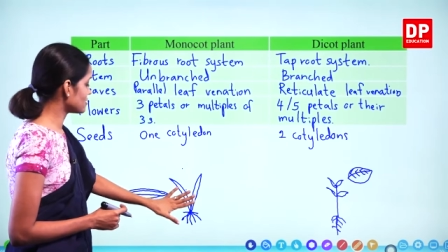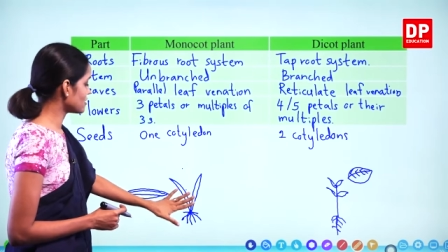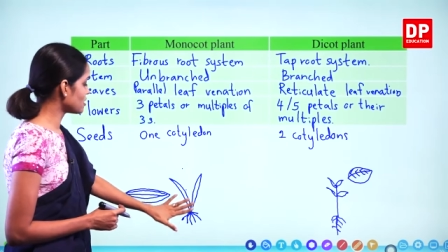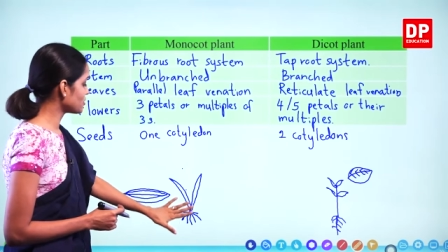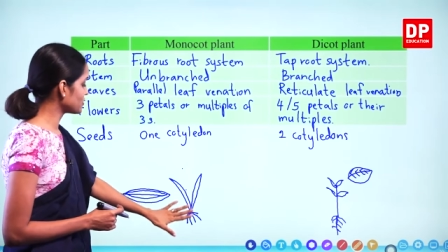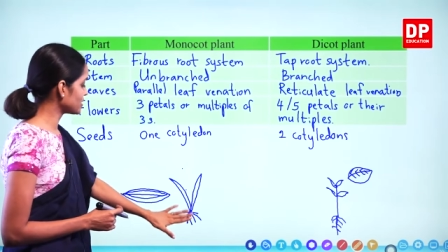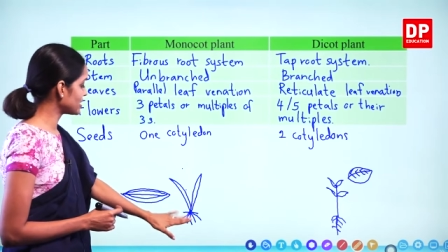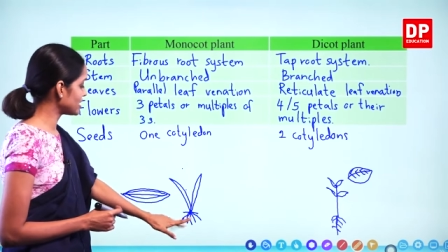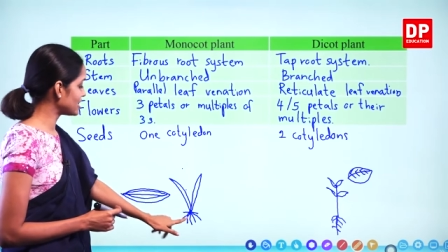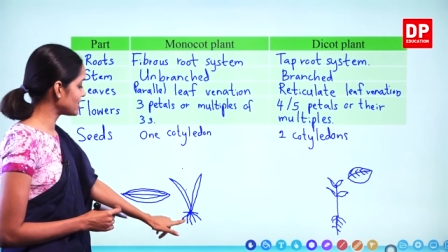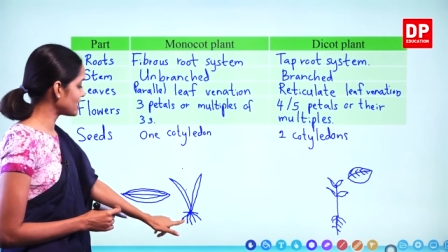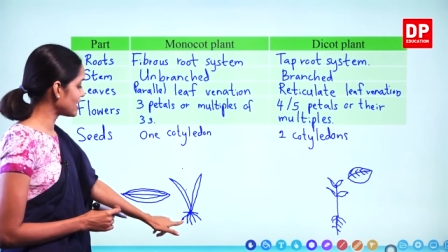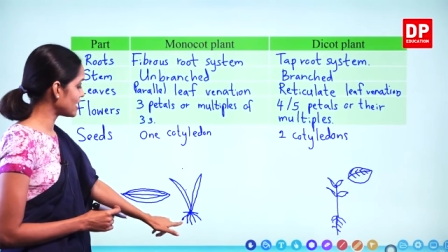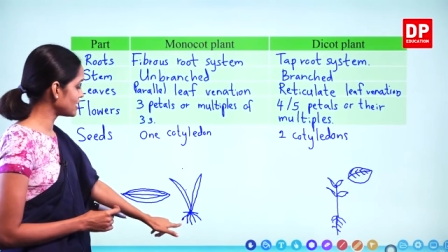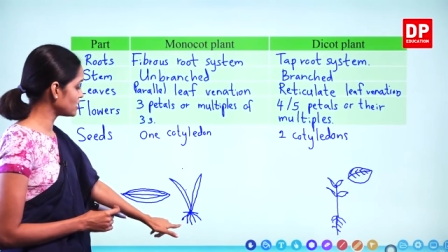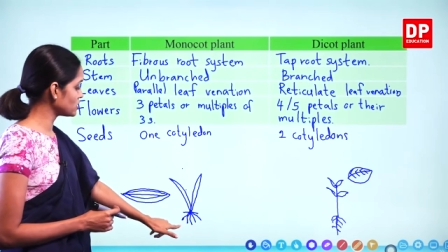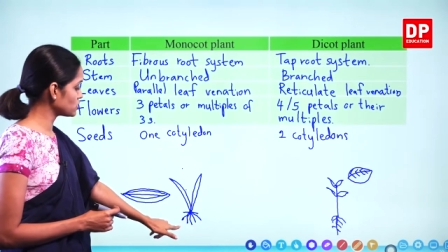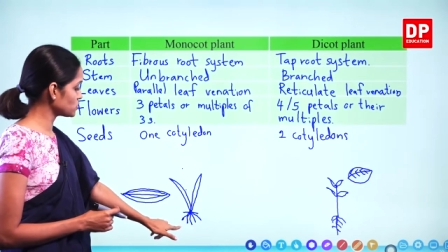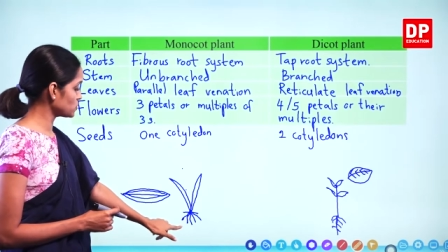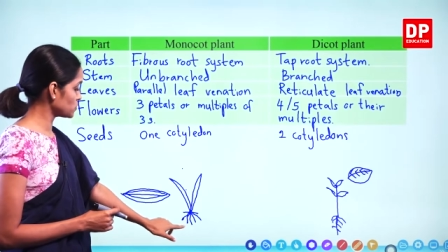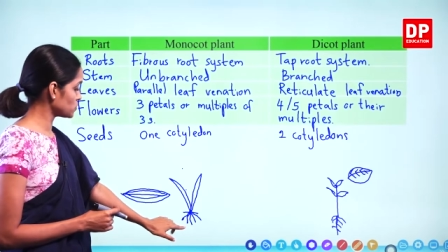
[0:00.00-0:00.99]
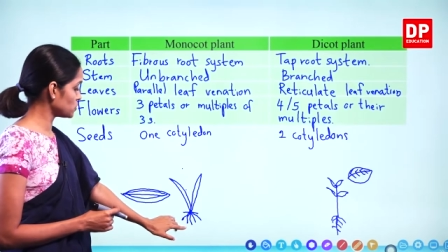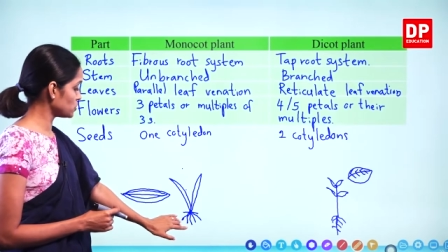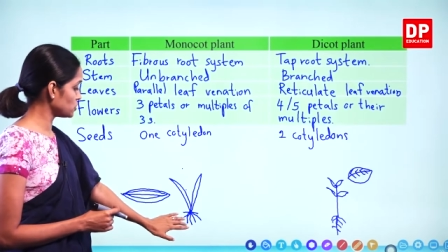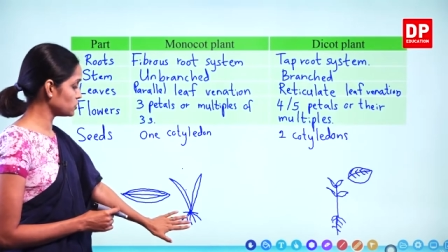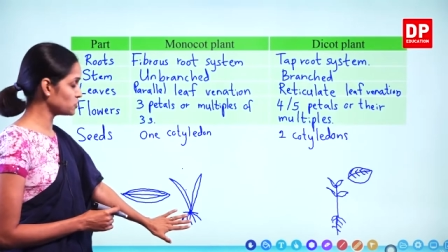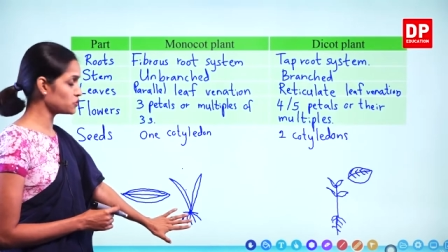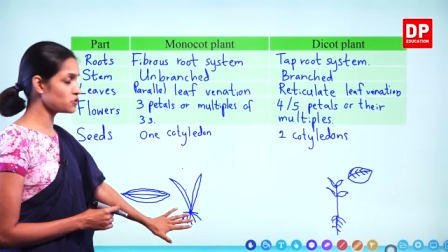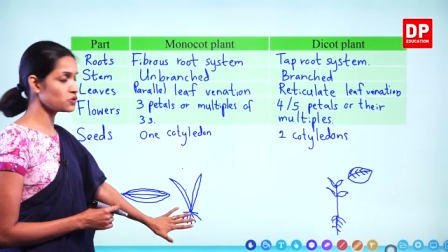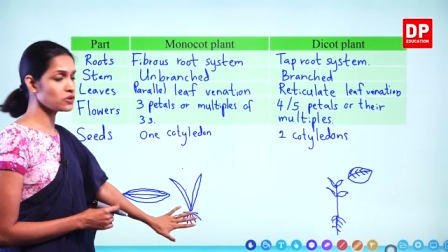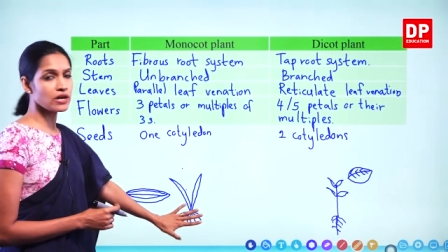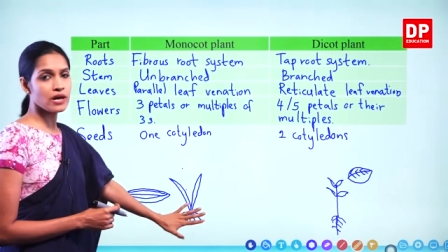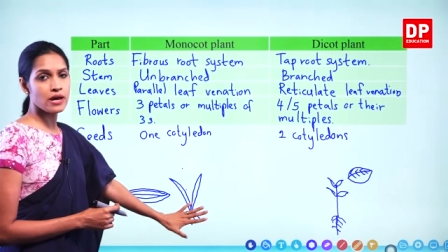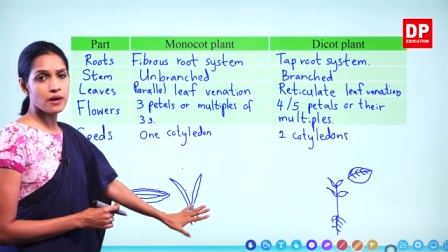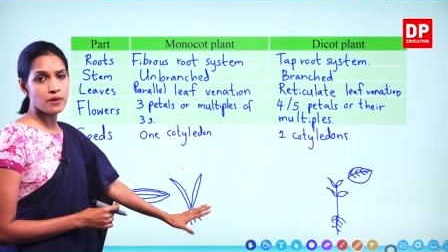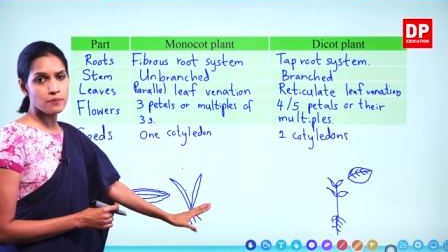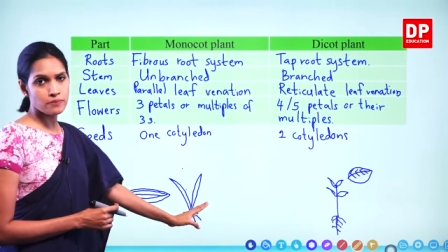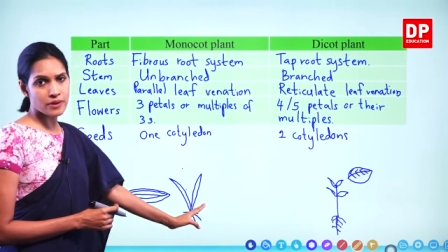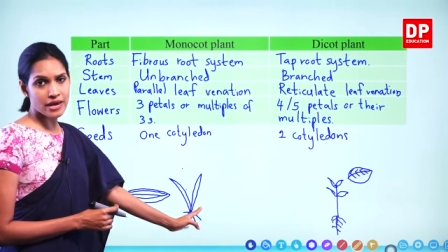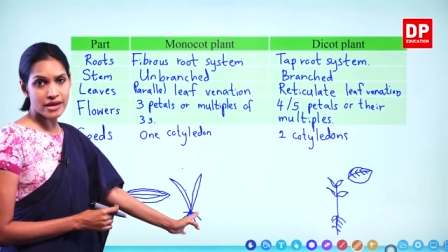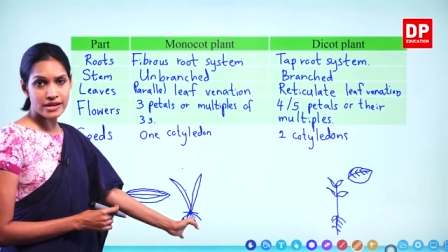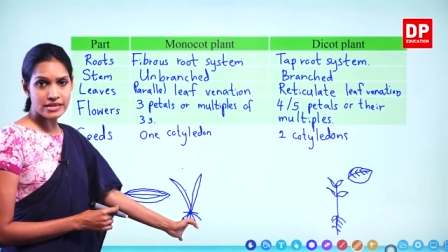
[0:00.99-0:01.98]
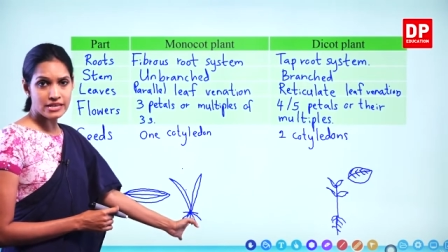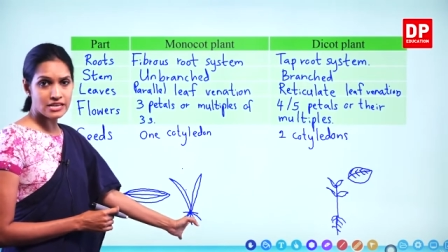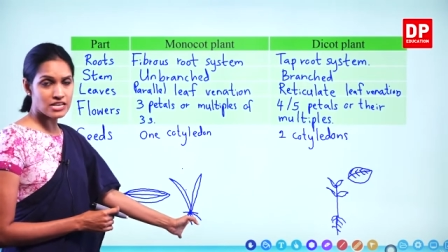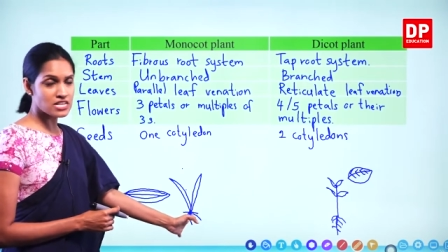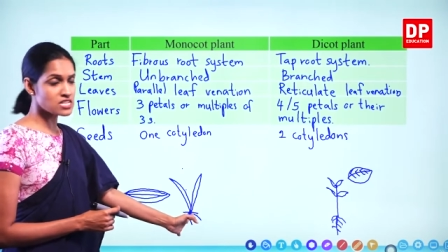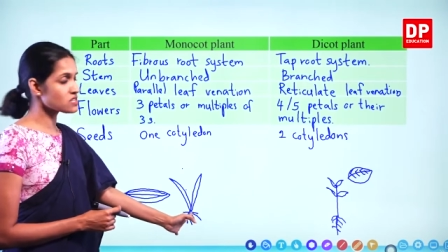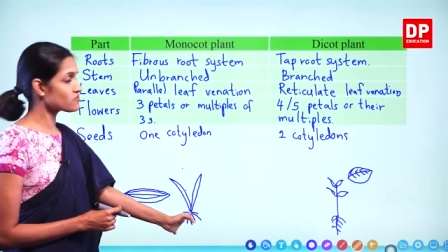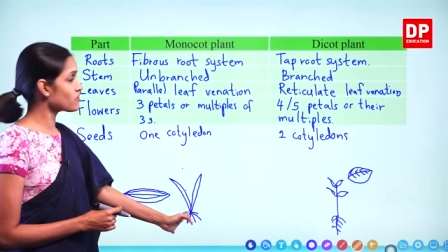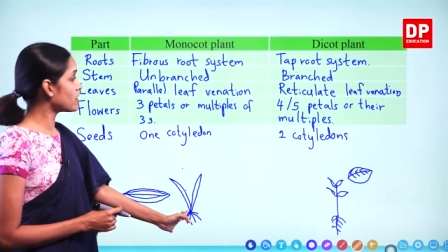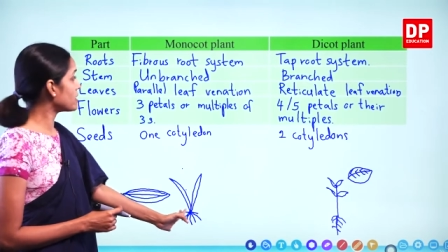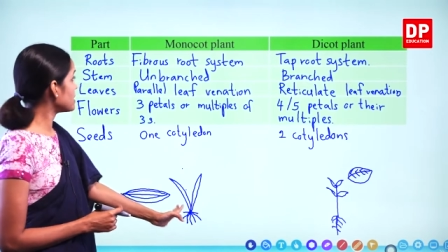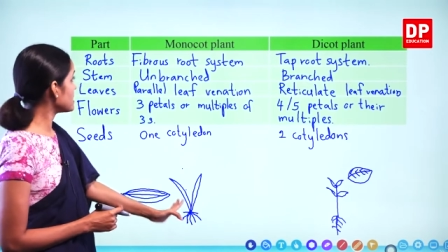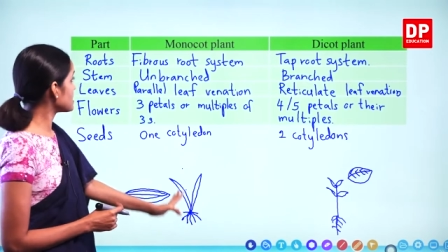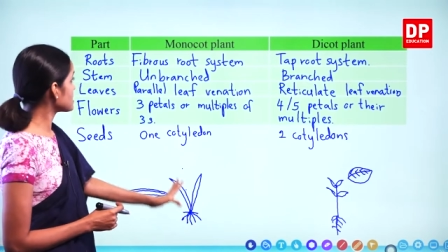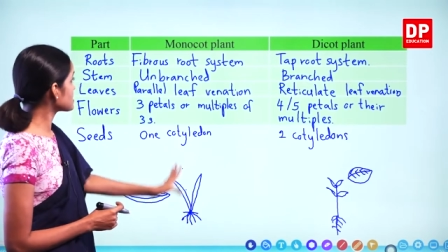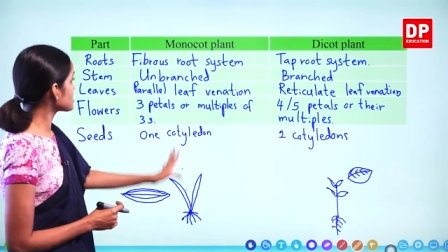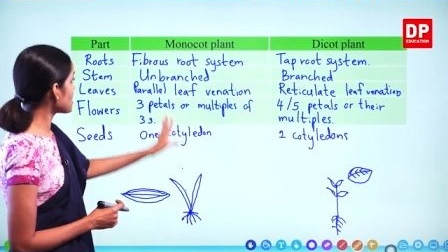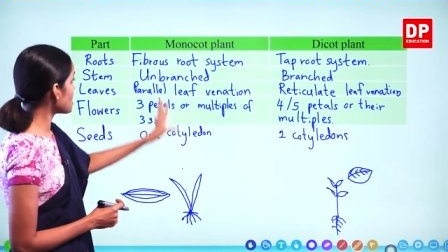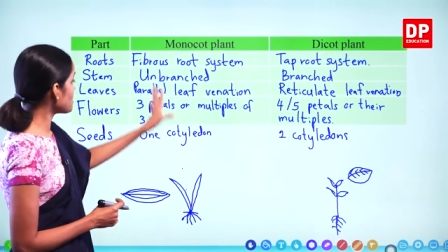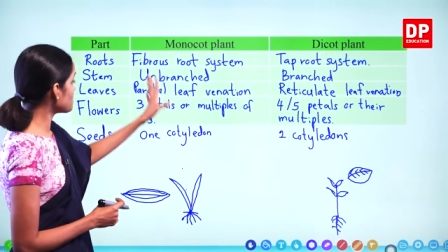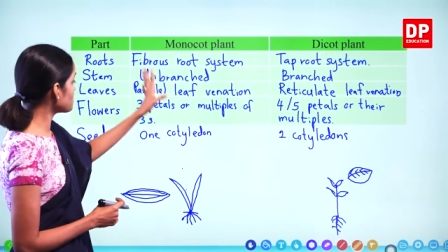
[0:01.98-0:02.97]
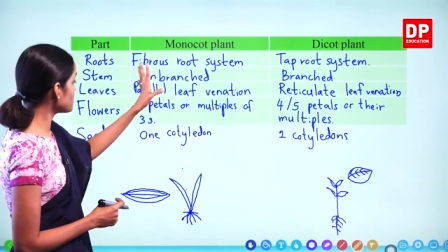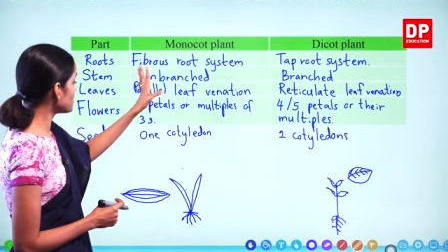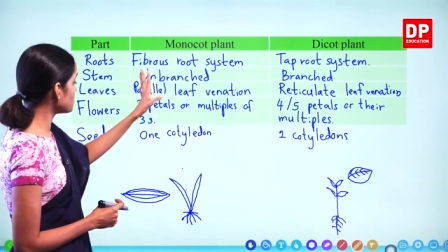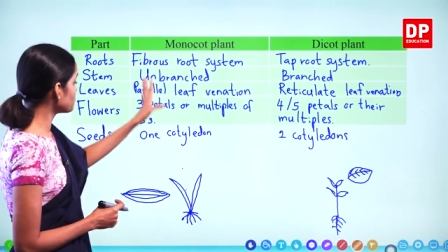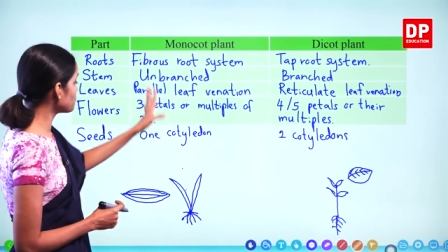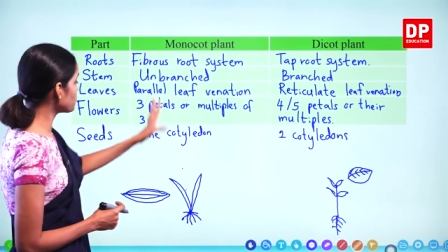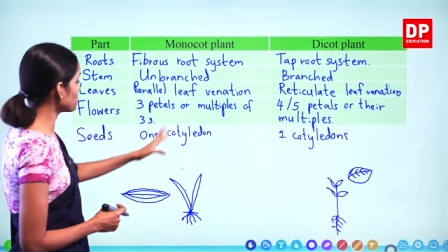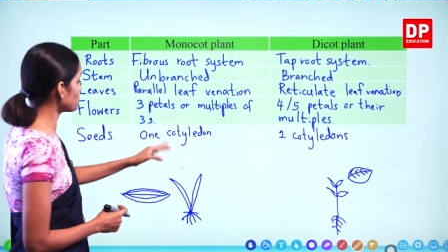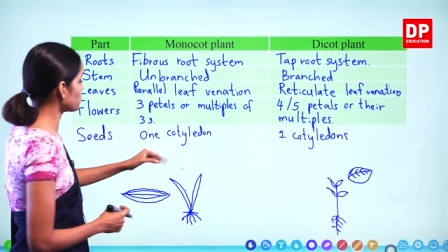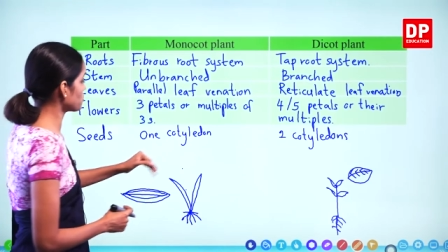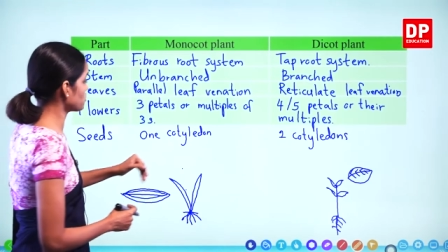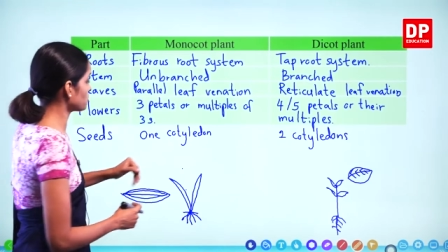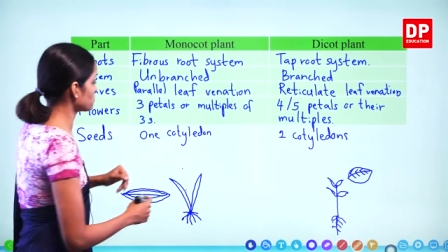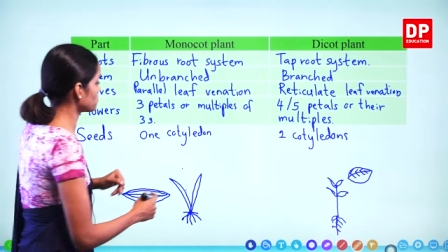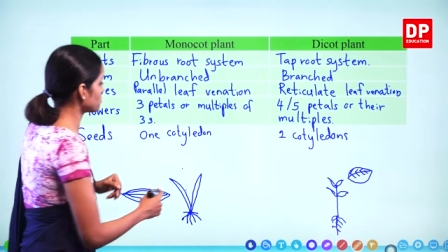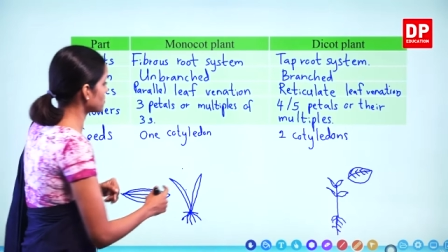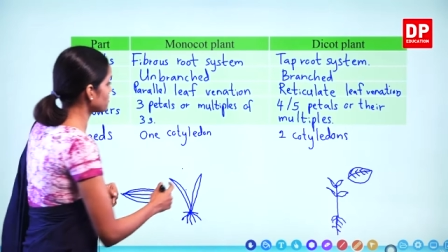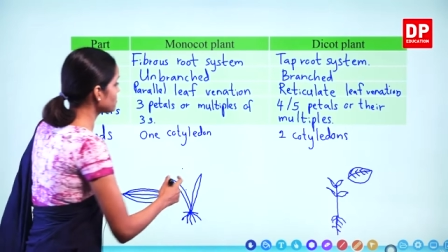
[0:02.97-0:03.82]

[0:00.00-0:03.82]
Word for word: Now here I told you that is one example for monocot.